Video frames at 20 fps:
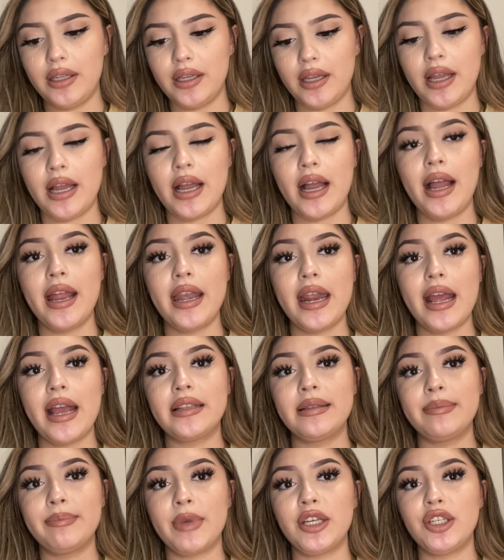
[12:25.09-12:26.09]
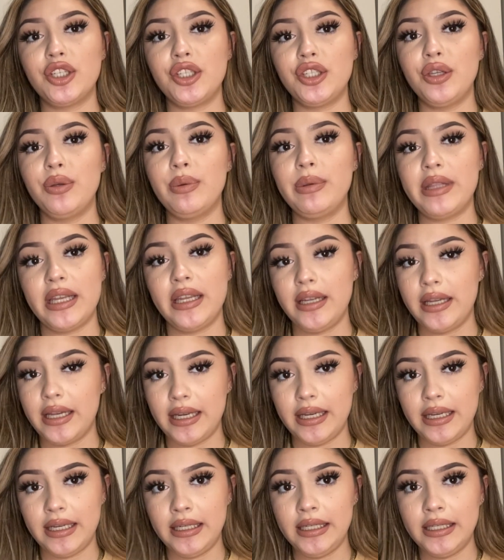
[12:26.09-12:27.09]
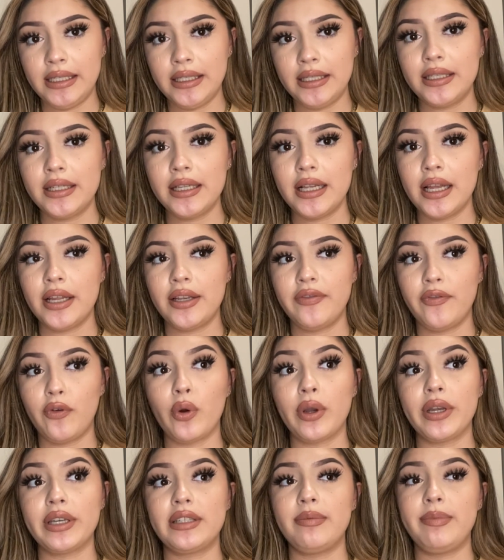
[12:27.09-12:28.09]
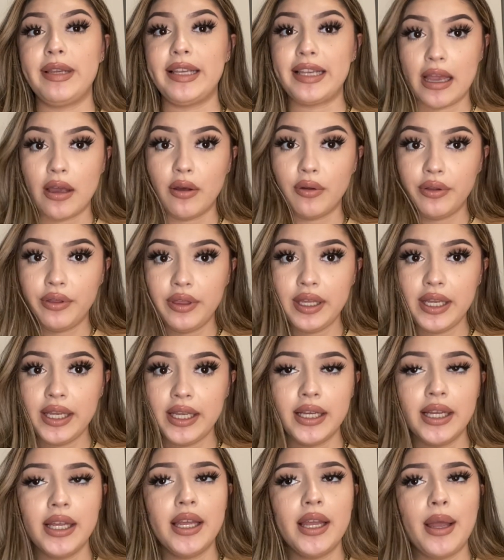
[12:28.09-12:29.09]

cut as much as you think it needs for it to be healthy,